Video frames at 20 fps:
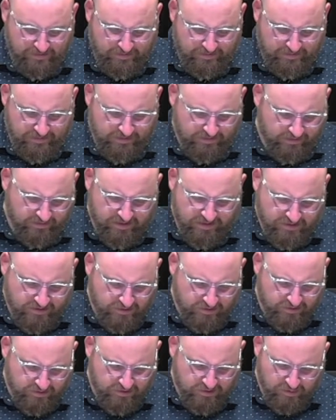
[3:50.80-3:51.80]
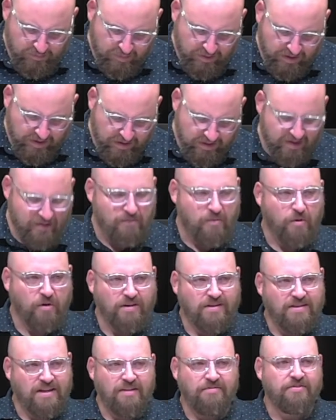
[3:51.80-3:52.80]
That there is no stupidity more
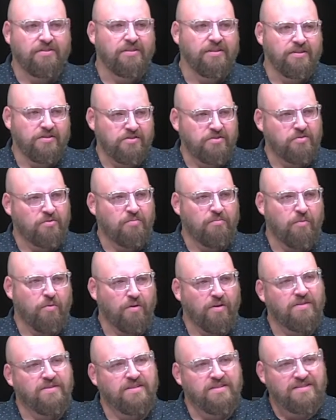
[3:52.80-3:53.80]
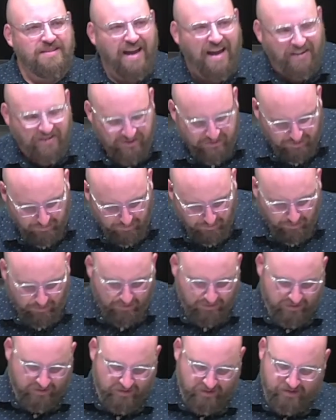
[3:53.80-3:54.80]
devilish or more
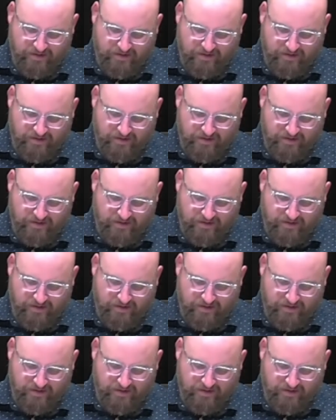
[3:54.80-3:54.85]
detestable